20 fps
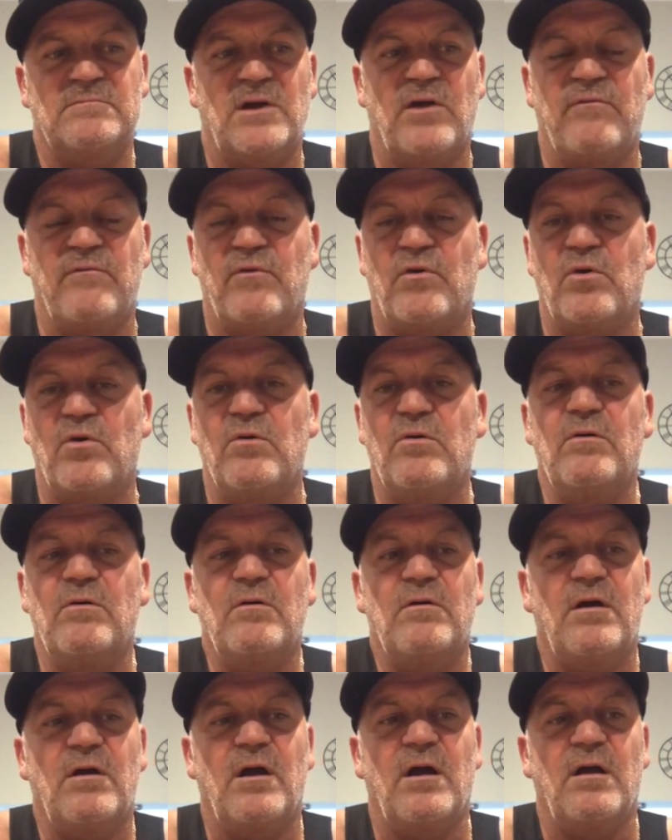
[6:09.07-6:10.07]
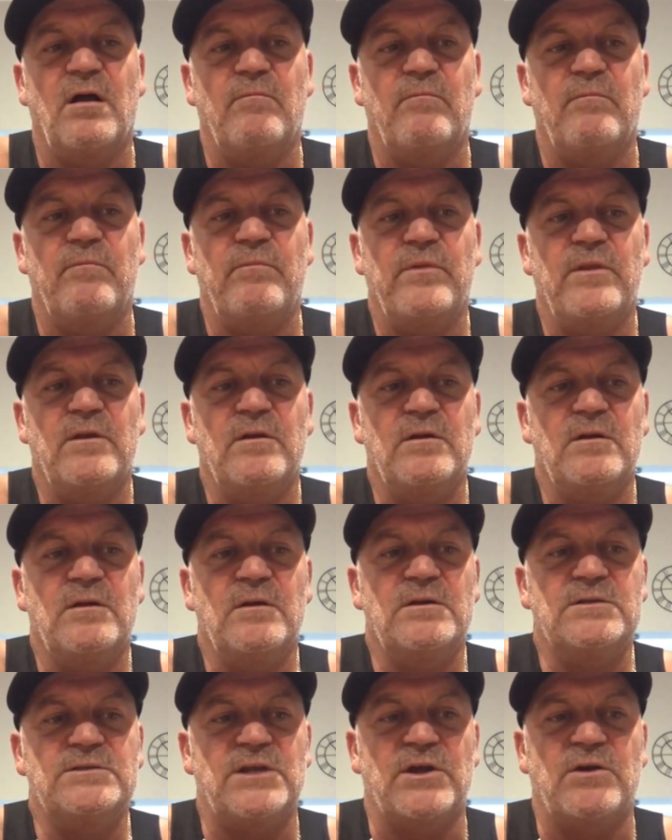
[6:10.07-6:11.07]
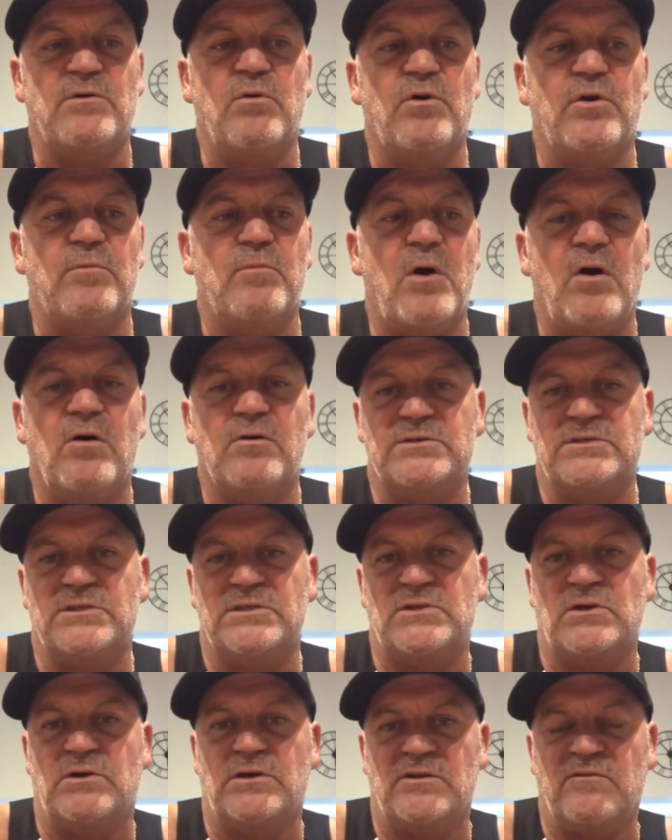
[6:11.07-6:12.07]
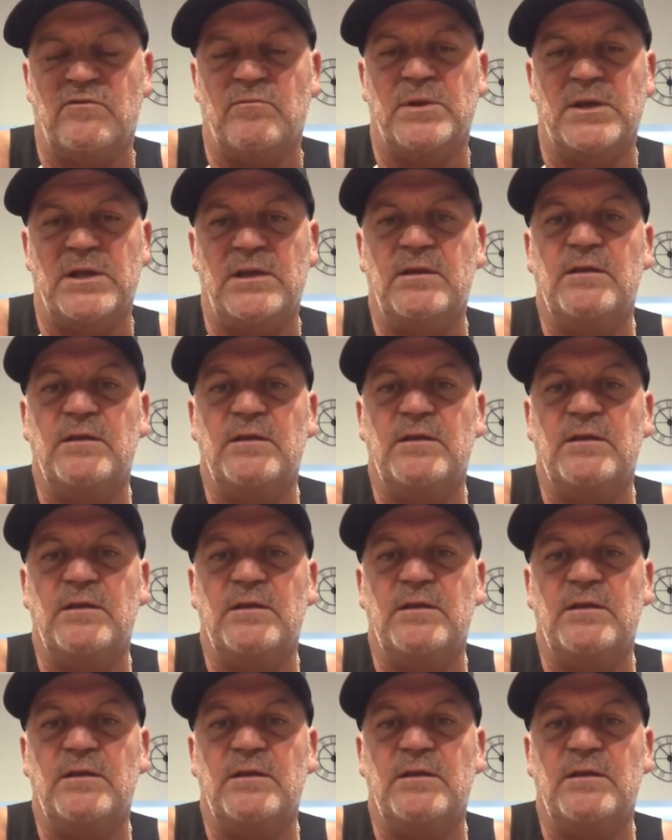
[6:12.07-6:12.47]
overall. So quarter miles is the size for me.